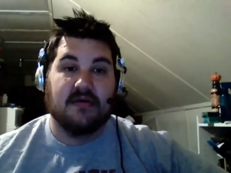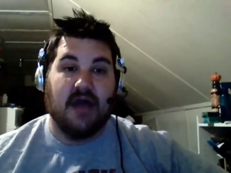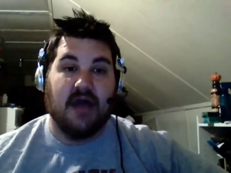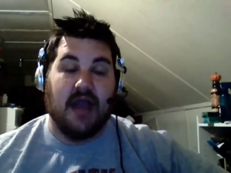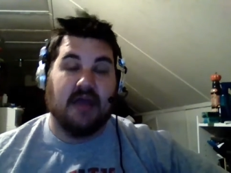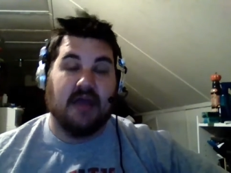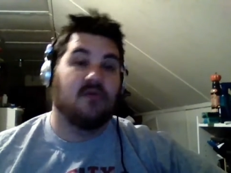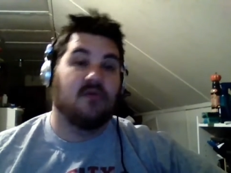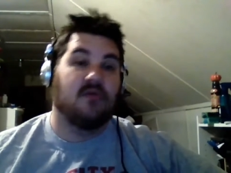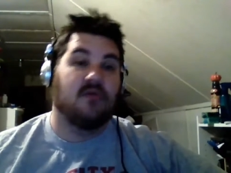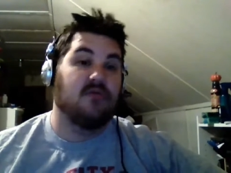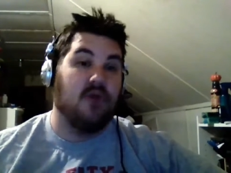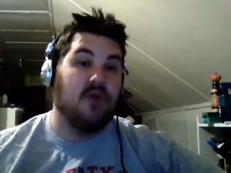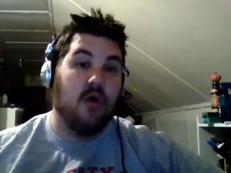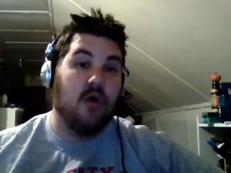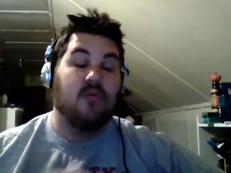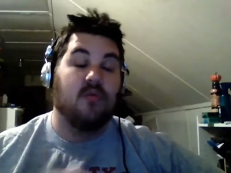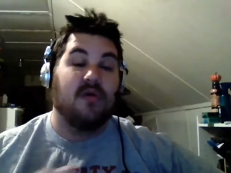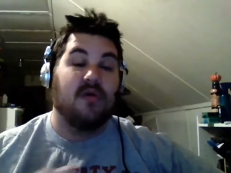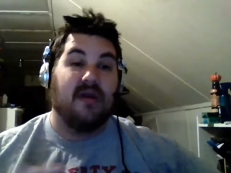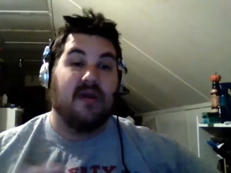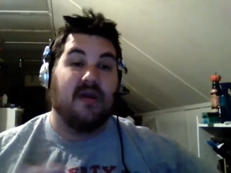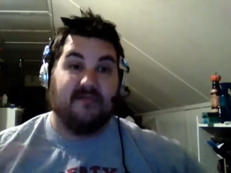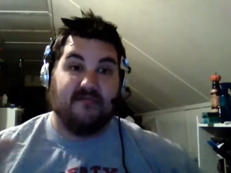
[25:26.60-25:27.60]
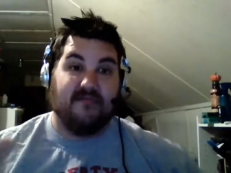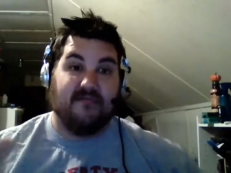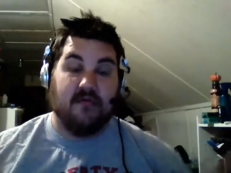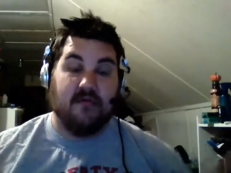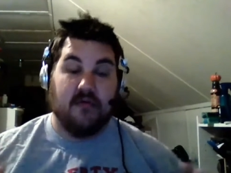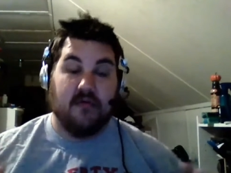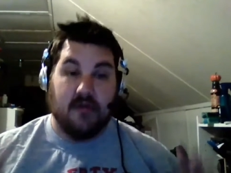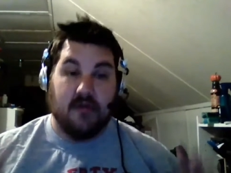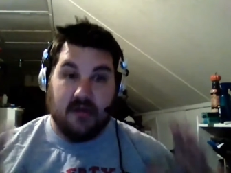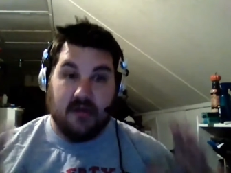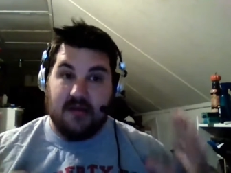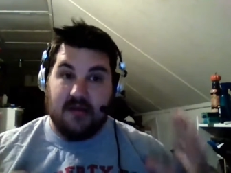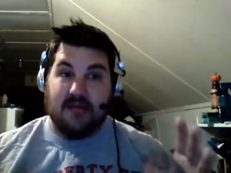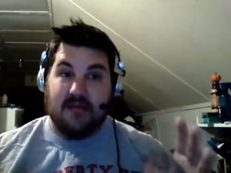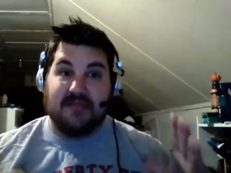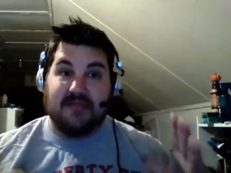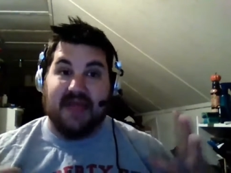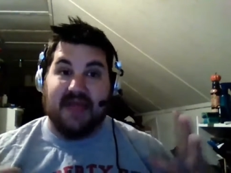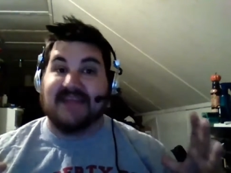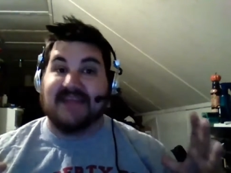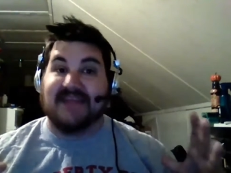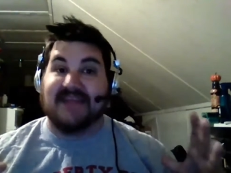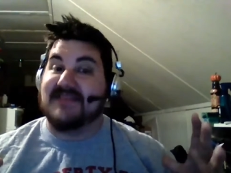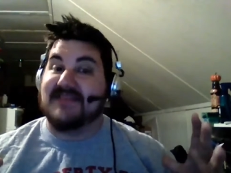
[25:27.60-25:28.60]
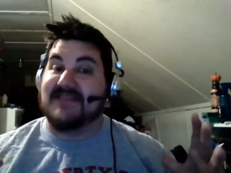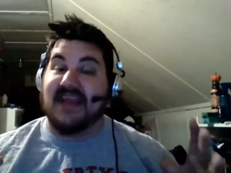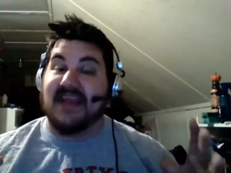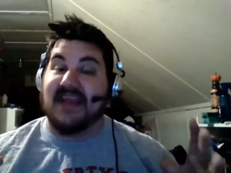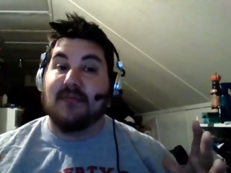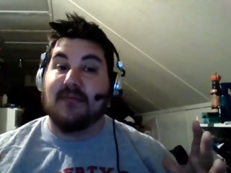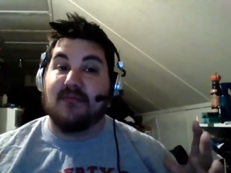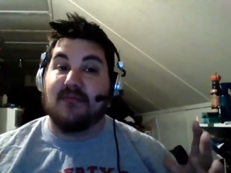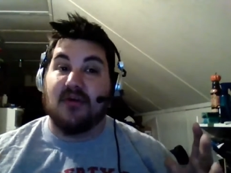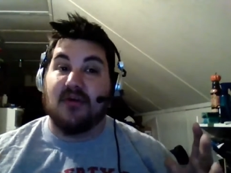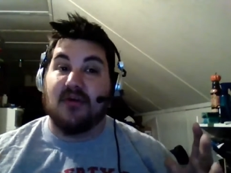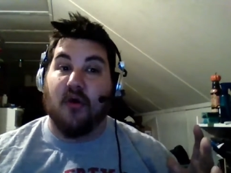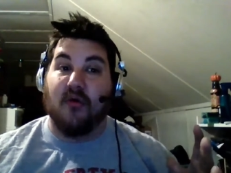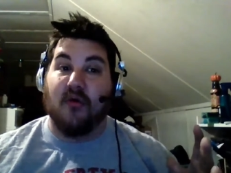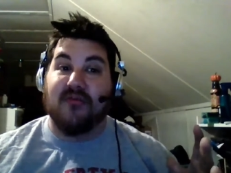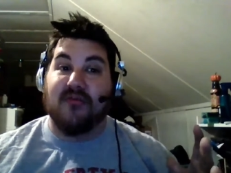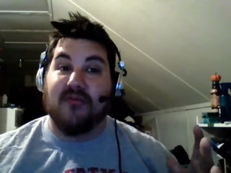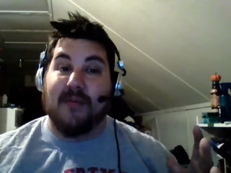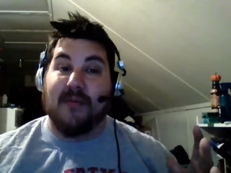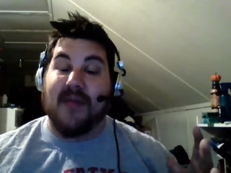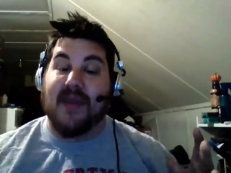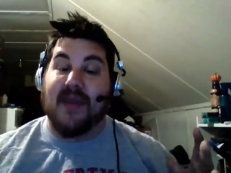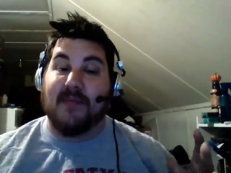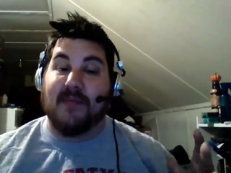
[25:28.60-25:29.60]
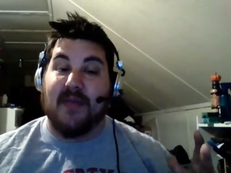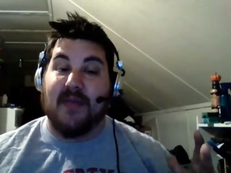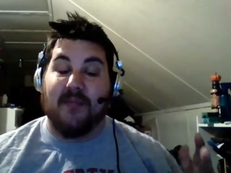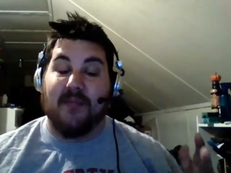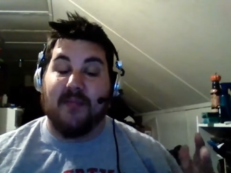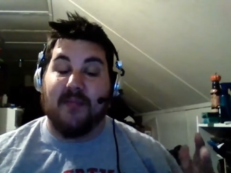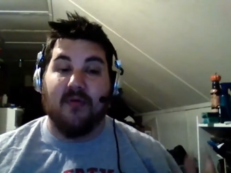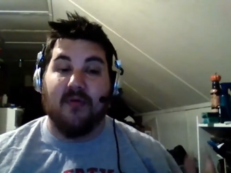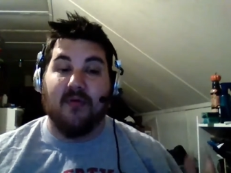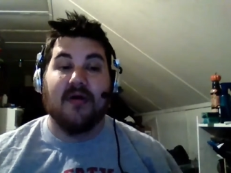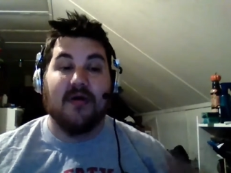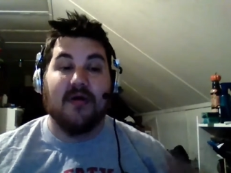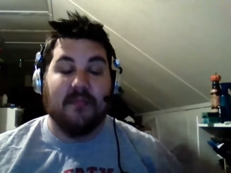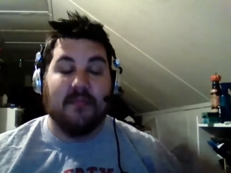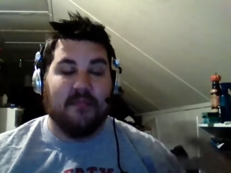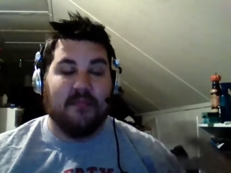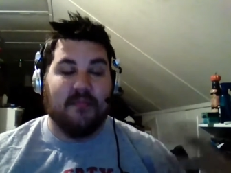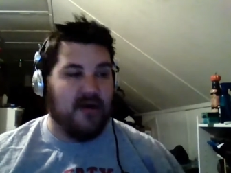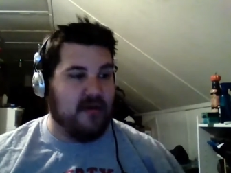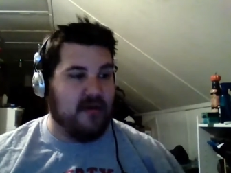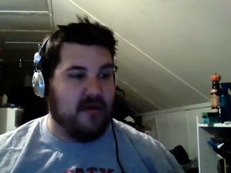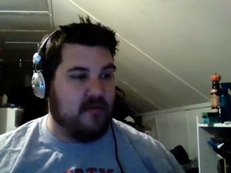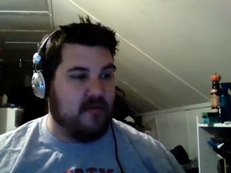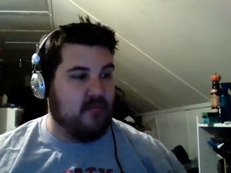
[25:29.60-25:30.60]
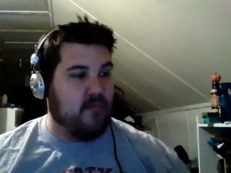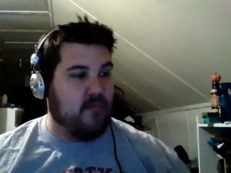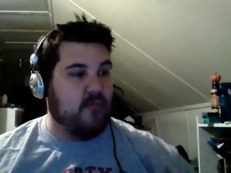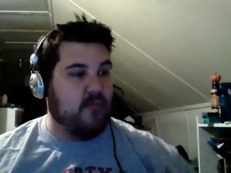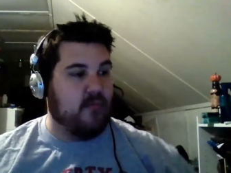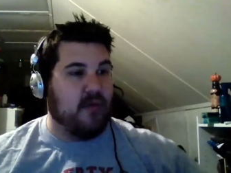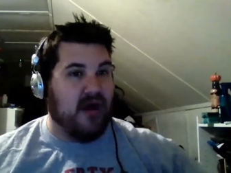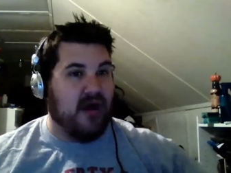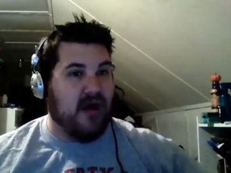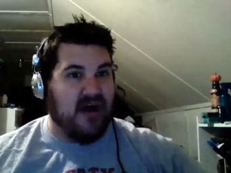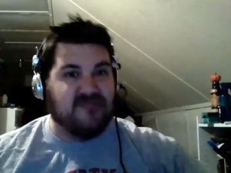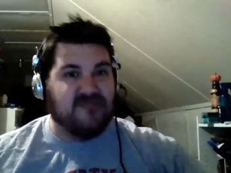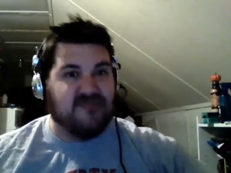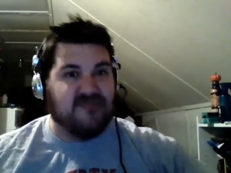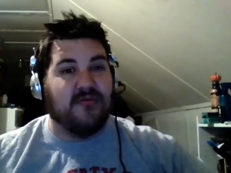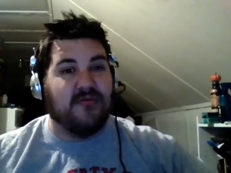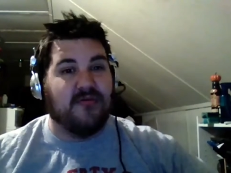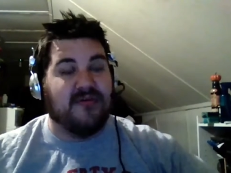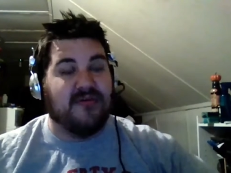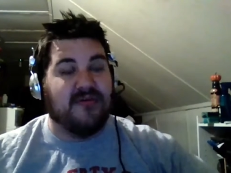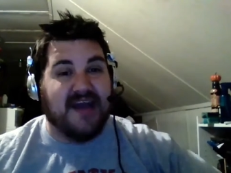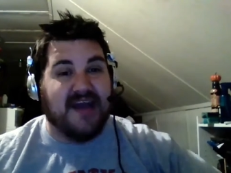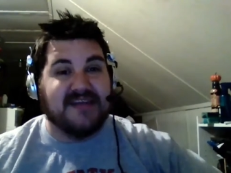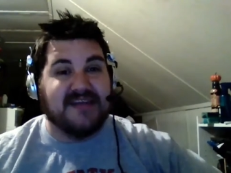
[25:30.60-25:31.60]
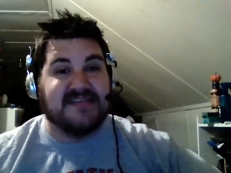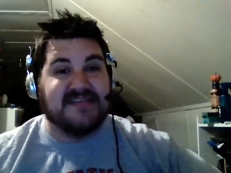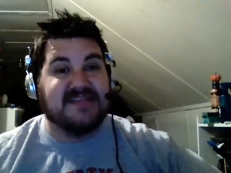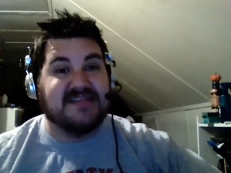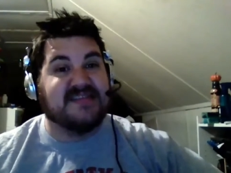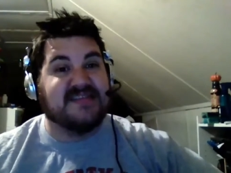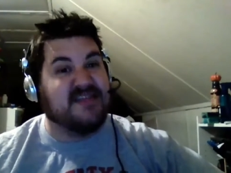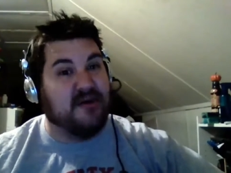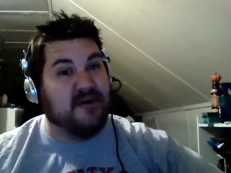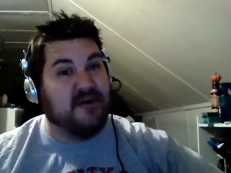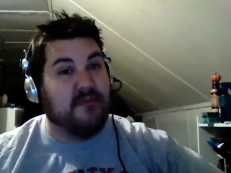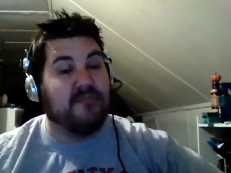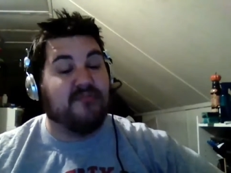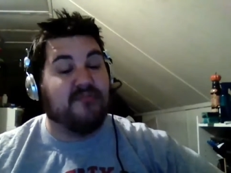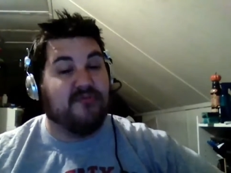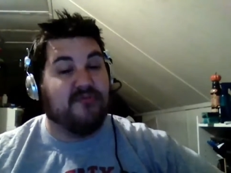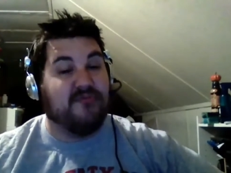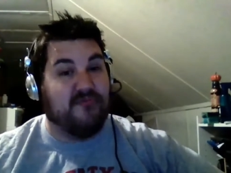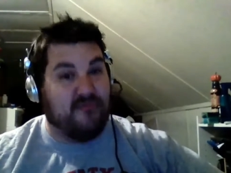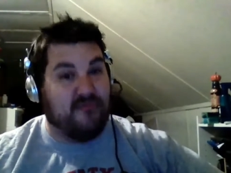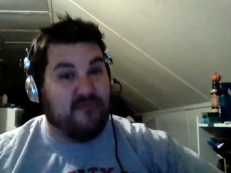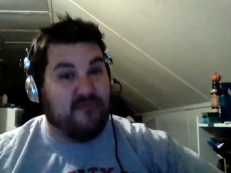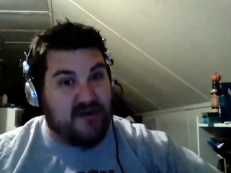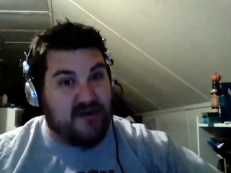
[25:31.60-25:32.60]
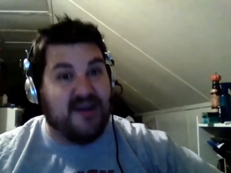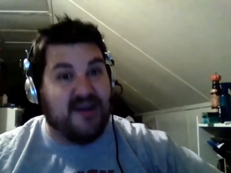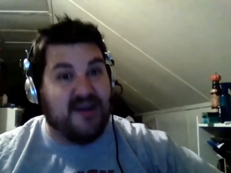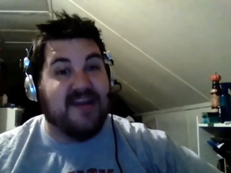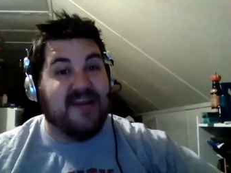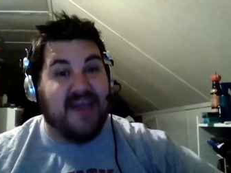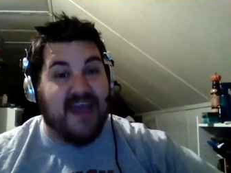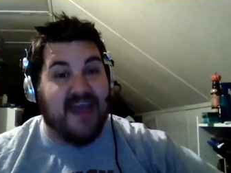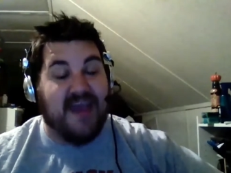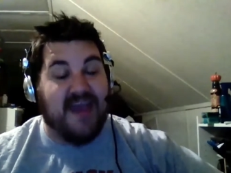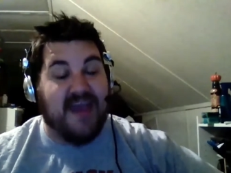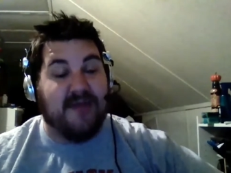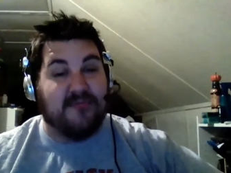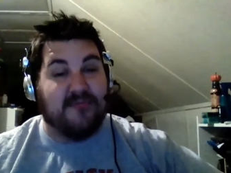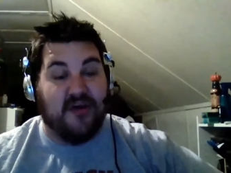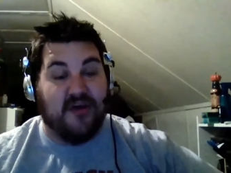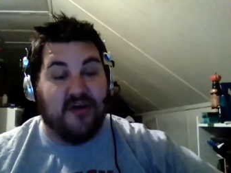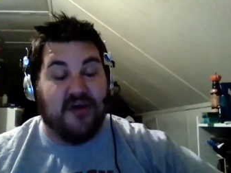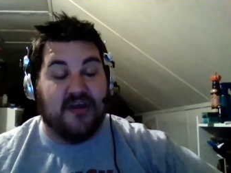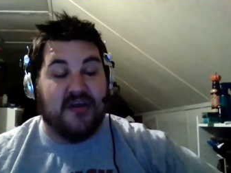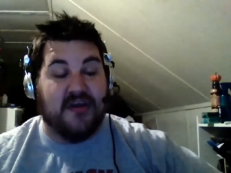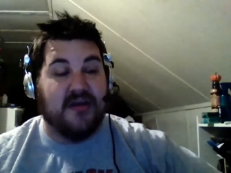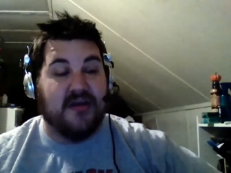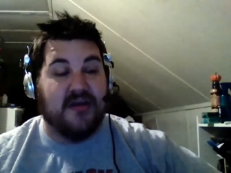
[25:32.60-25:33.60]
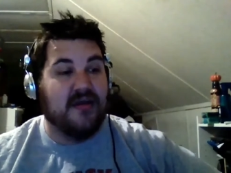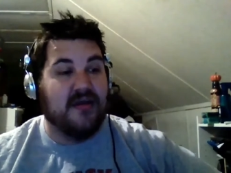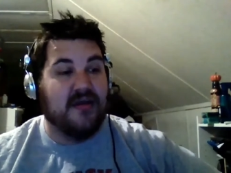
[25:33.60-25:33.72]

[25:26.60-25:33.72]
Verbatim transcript: I don't know if that stadium can hold that many people, but 101,000 is still pretty damn good.